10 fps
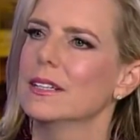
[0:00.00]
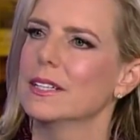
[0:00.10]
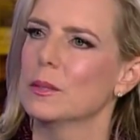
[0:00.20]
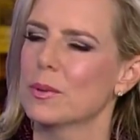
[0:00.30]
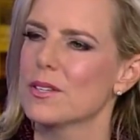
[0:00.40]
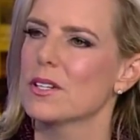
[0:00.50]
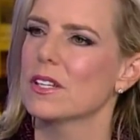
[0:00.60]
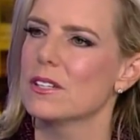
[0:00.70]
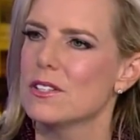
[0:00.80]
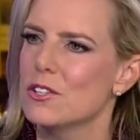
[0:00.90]
that the
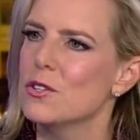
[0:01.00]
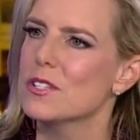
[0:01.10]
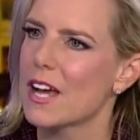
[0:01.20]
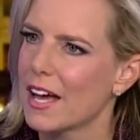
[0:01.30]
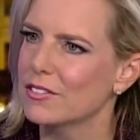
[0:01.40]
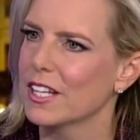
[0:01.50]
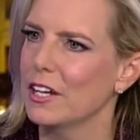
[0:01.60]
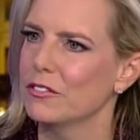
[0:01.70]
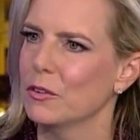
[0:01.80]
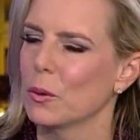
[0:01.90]
president continues to
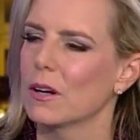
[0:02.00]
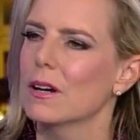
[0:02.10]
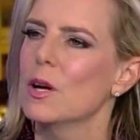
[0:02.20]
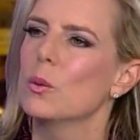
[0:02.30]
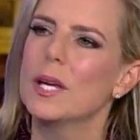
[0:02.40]
advocate for.